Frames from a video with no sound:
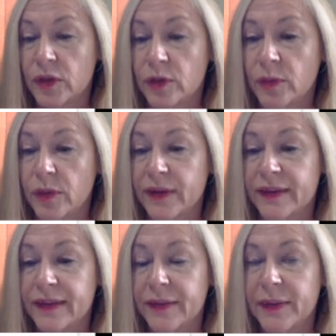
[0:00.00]
price
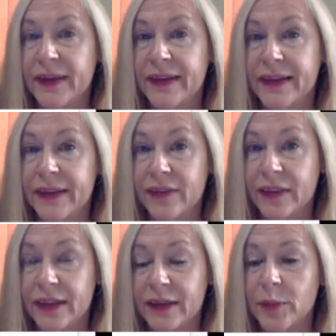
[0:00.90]
they paid given
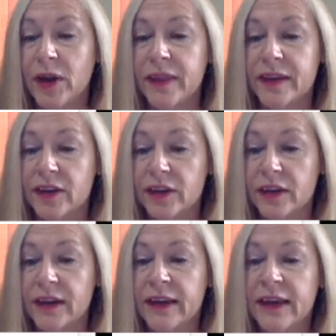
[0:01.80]
that they bought the good,
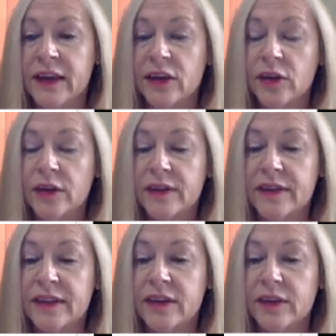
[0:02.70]
you can
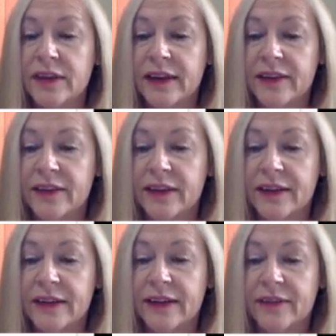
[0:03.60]
see you can actually
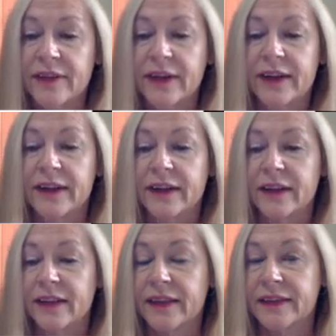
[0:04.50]
identify
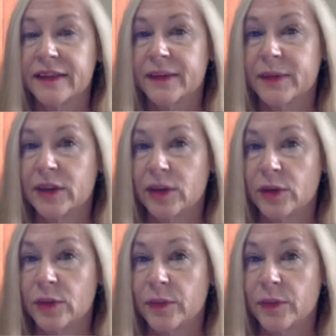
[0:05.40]
the sigma u.